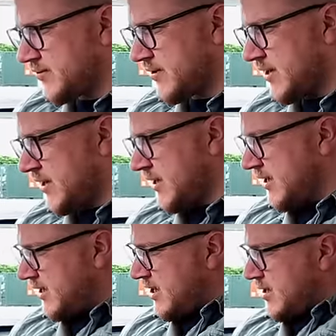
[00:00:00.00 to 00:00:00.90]
of
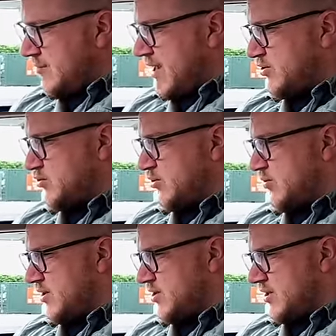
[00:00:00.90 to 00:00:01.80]
petrol,
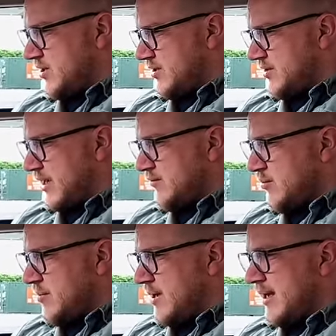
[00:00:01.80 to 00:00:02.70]
which has
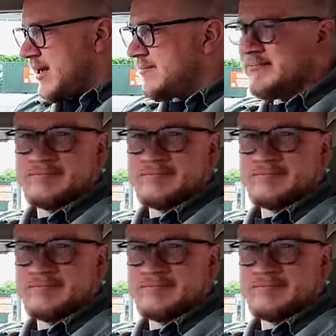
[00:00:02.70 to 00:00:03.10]
given me